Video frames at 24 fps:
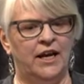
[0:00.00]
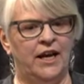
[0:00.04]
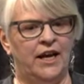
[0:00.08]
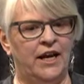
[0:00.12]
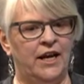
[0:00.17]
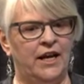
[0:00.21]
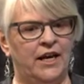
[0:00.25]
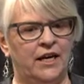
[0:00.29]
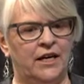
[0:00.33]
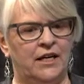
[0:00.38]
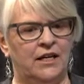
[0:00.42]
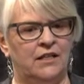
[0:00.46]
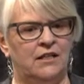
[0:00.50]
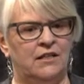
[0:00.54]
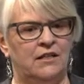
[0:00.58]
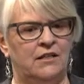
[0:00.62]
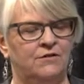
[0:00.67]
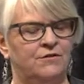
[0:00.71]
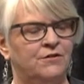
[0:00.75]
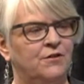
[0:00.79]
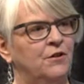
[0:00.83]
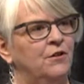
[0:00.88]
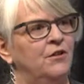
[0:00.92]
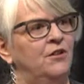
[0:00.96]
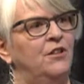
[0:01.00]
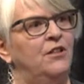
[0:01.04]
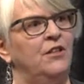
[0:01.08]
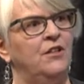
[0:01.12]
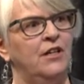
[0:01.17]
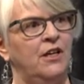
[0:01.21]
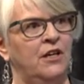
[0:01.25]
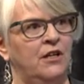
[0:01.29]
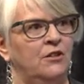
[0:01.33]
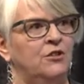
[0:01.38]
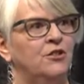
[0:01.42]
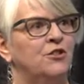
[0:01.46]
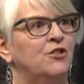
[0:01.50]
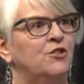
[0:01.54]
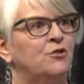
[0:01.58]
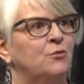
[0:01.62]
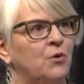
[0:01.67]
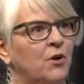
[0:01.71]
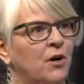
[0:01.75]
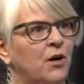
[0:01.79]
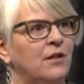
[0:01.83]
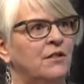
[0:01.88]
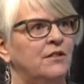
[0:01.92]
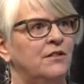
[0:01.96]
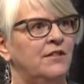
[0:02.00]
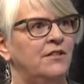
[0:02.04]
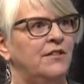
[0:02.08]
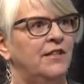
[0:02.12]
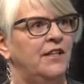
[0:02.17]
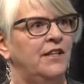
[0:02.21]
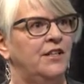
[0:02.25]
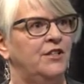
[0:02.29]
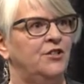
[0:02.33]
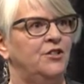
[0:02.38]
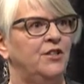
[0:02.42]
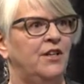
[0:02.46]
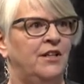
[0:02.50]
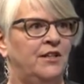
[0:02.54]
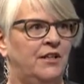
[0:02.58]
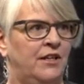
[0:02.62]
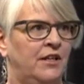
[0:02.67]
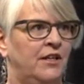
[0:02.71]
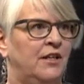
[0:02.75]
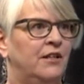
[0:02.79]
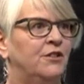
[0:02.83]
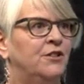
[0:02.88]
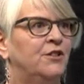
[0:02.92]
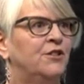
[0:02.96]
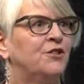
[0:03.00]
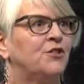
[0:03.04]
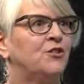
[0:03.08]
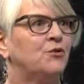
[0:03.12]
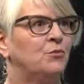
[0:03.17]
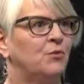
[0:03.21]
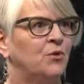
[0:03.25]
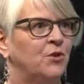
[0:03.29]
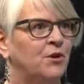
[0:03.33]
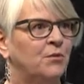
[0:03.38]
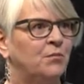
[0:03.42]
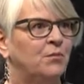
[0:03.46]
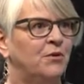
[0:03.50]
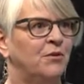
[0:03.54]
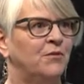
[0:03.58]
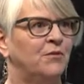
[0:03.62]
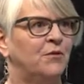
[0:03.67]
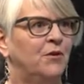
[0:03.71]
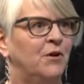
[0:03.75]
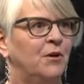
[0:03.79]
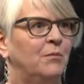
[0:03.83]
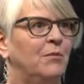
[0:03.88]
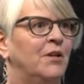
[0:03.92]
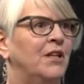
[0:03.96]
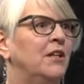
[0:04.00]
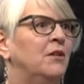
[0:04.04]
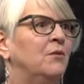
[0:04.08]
and for, the elders were on stage and the elders were performing.